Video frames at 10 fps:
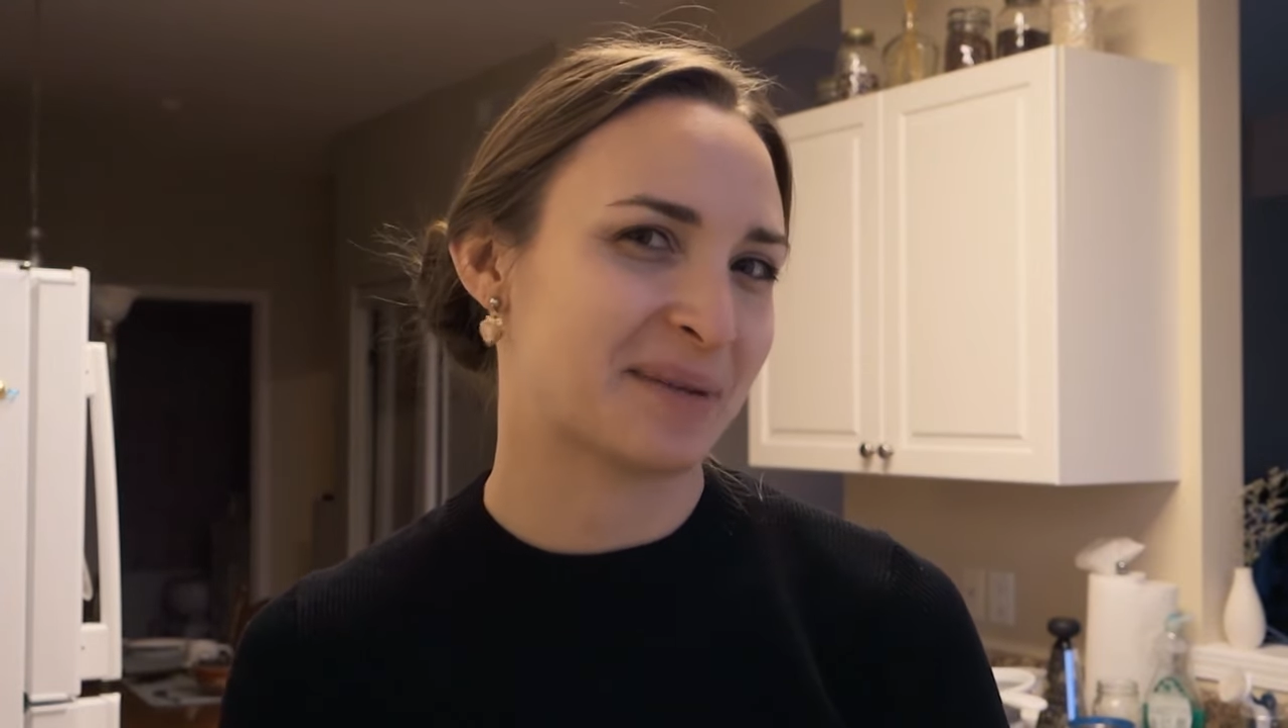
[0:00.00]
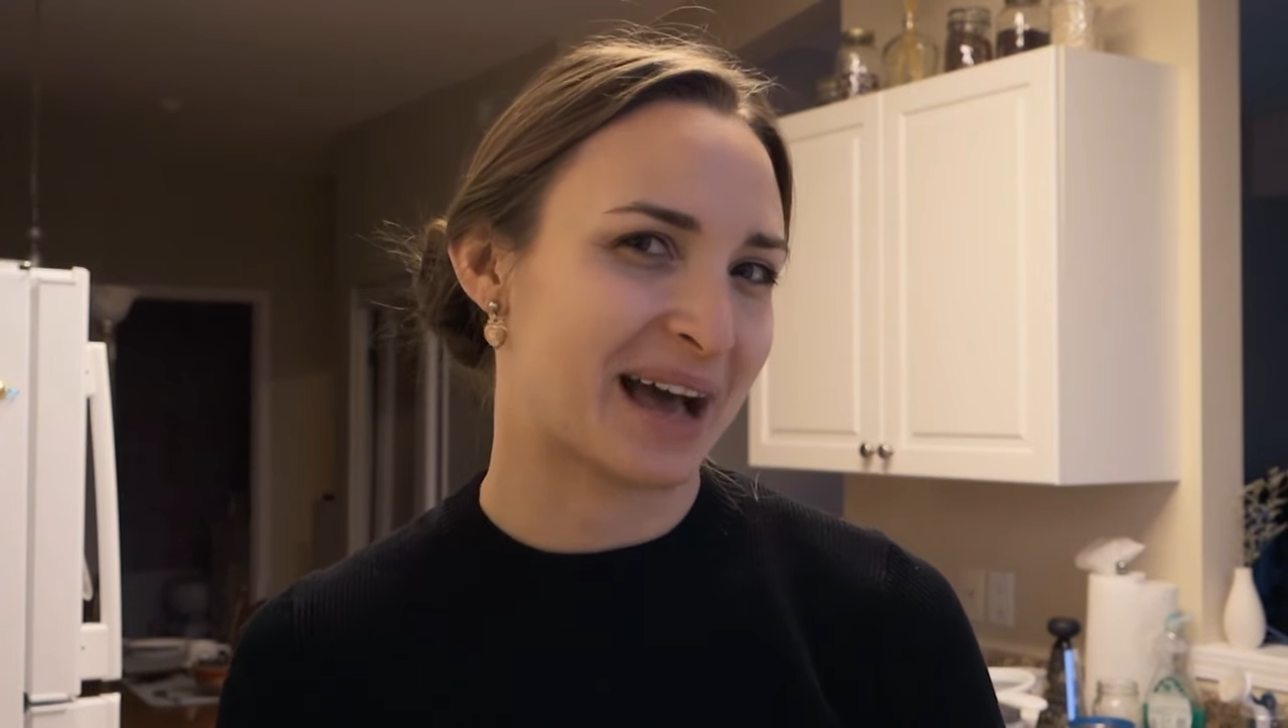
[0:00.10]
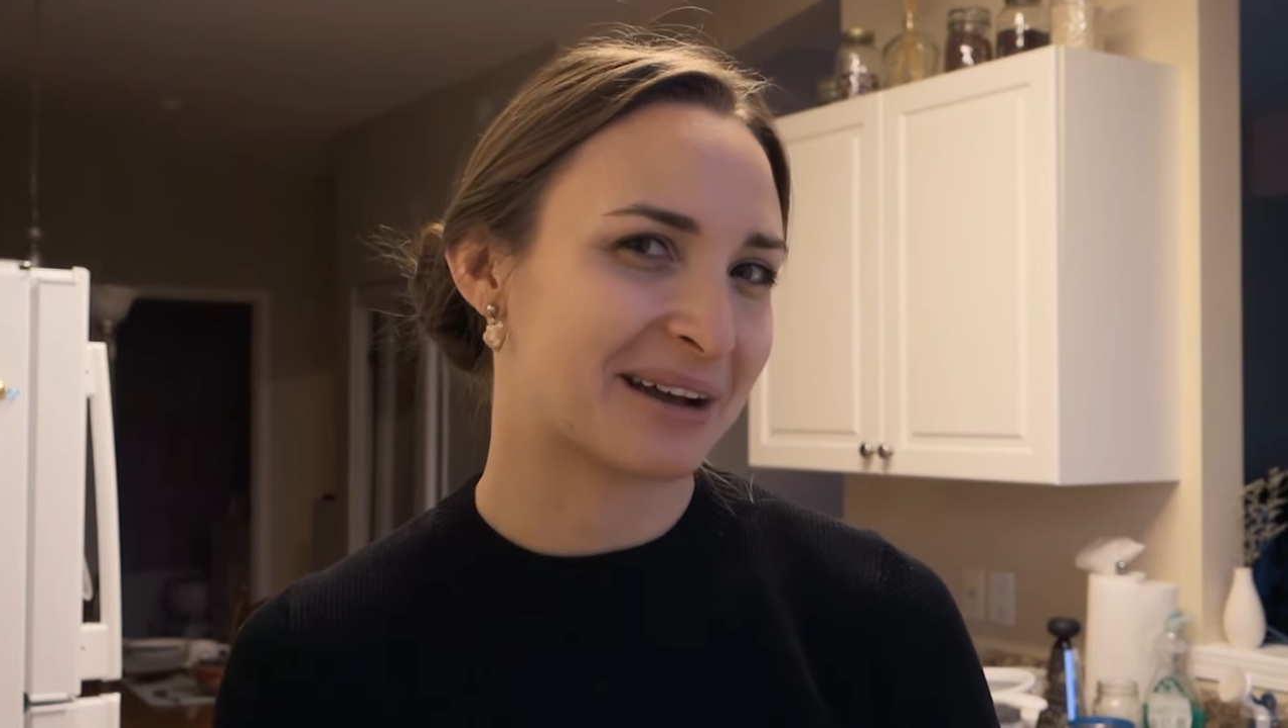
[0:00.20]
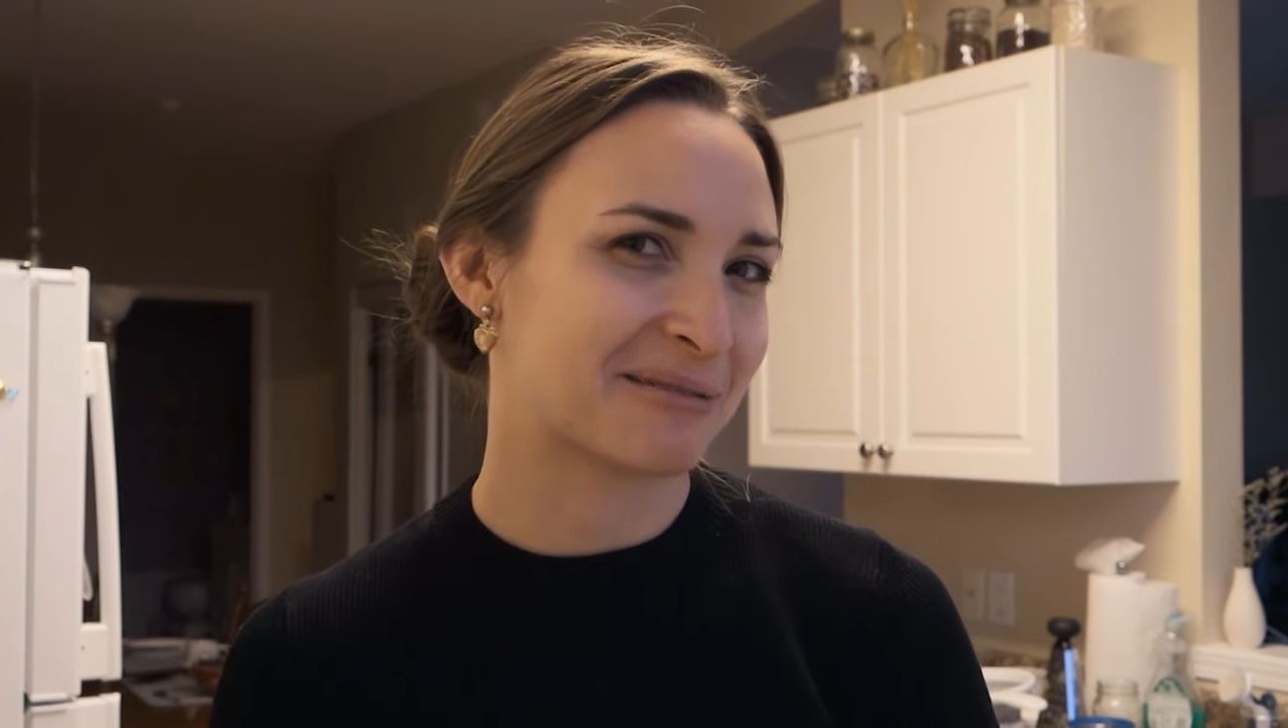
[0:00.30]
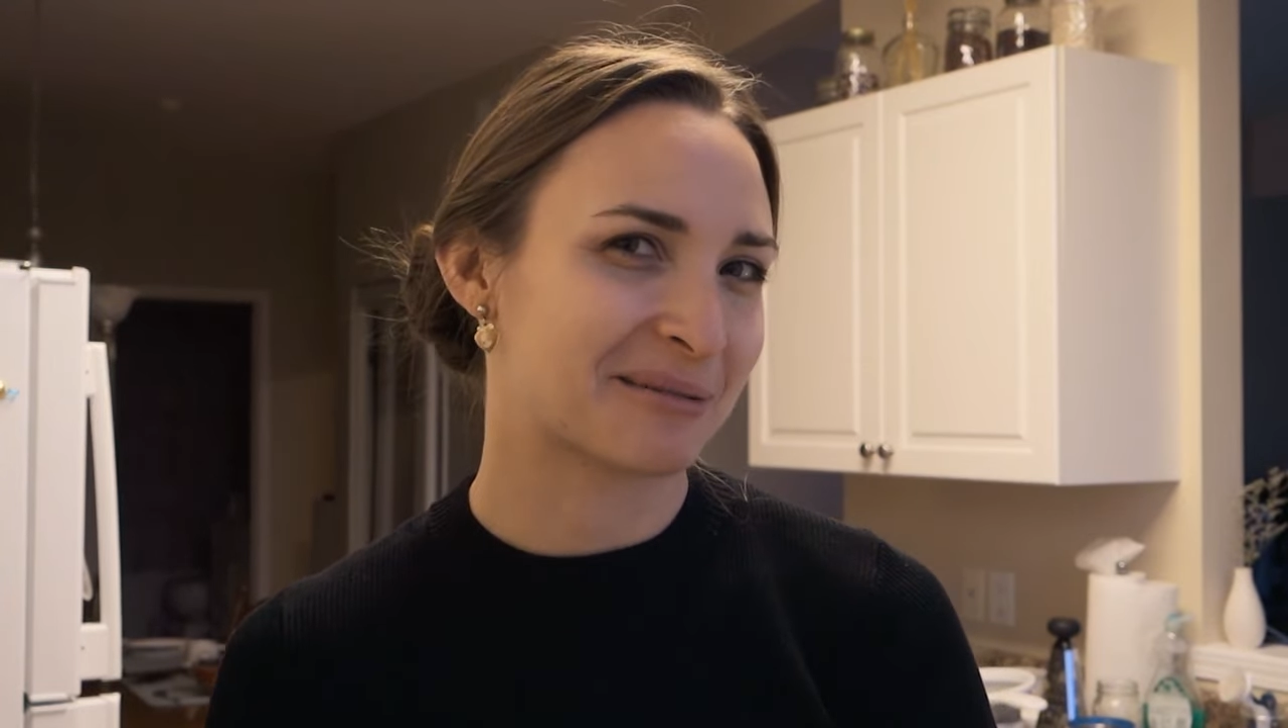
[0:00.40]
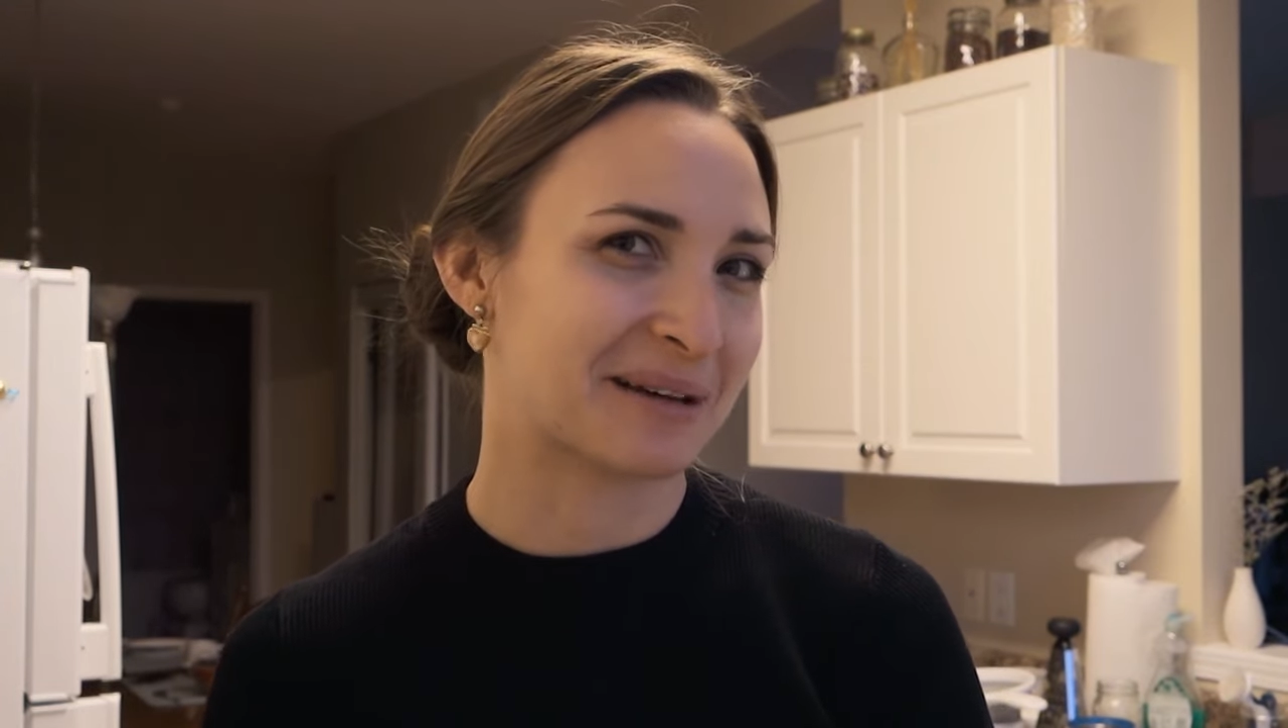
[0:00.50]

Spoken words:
bad for